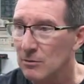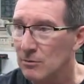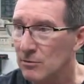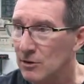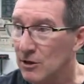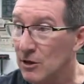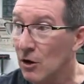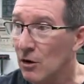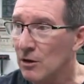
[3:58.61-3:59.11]
uh,
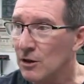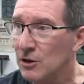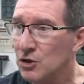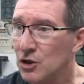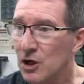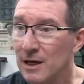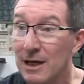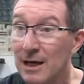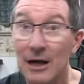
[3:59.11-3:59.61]
the early
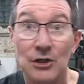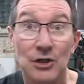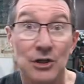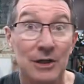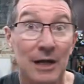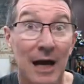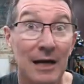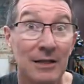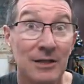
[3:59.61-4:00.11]
geocaching
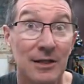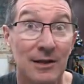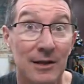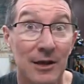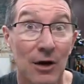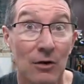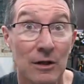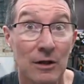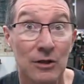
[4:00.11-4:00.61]
days in
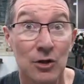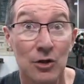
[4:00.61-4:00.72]
the early